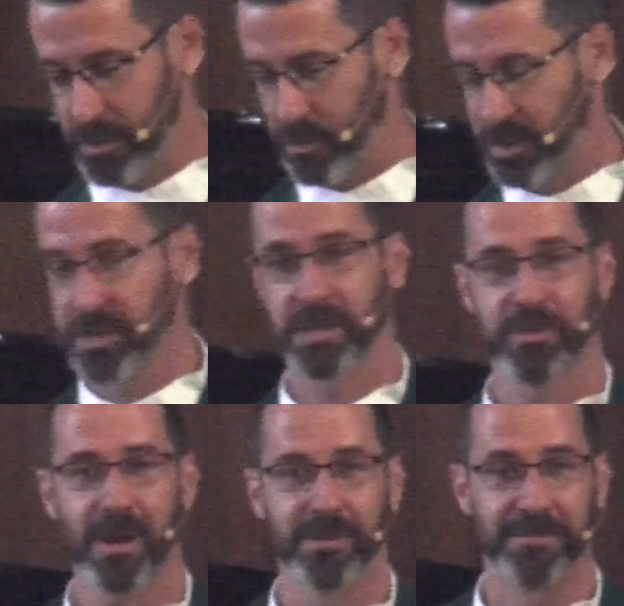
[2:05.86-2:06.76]
which is the
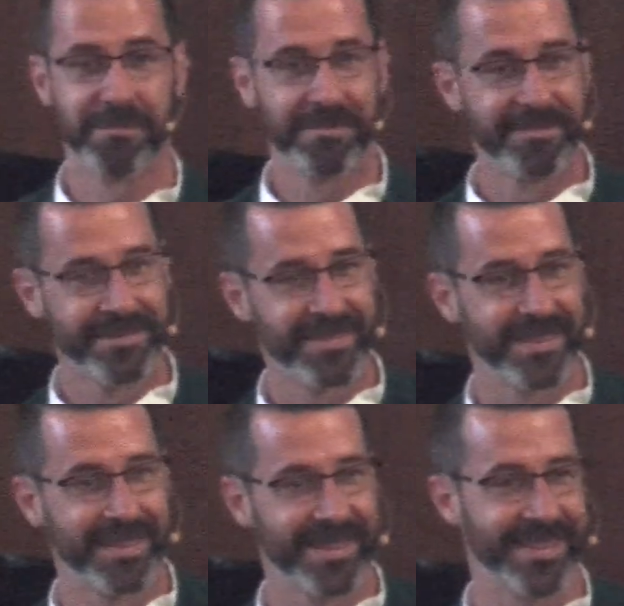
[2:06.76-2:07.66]
problem,
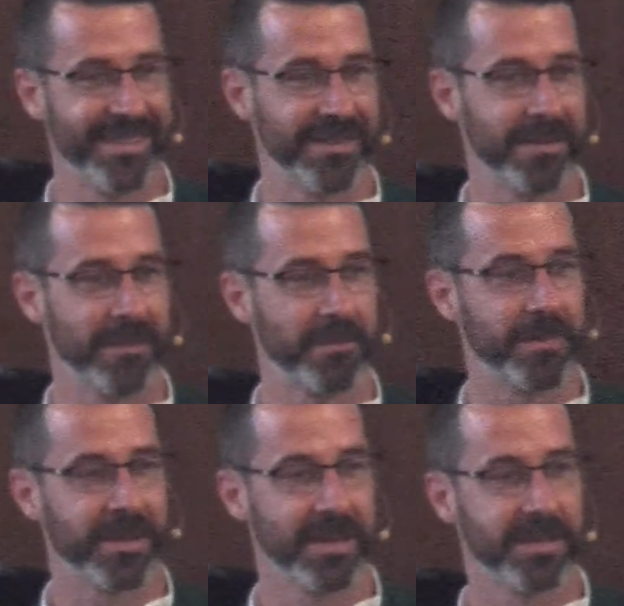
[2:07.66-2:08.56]

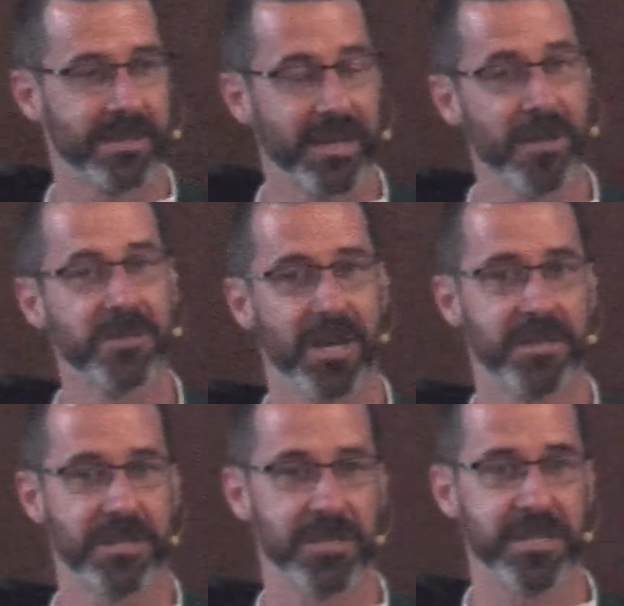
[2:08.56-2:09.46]
because they're
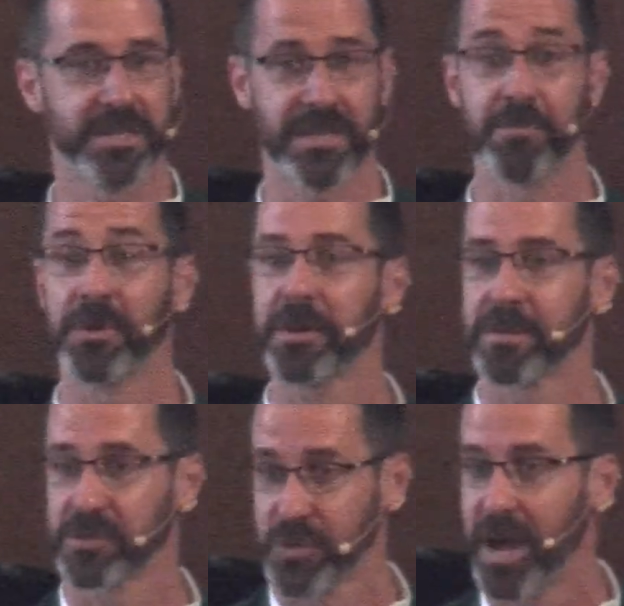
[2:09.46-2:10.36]
judging Jesus and
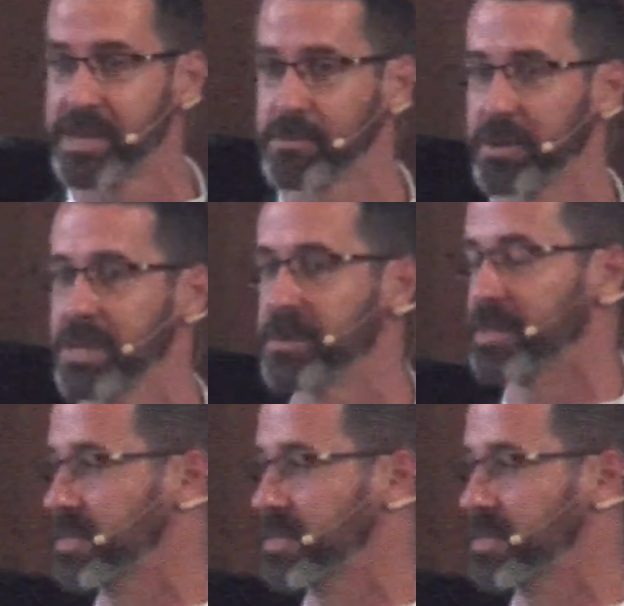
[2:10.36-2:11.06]
trying to put him and the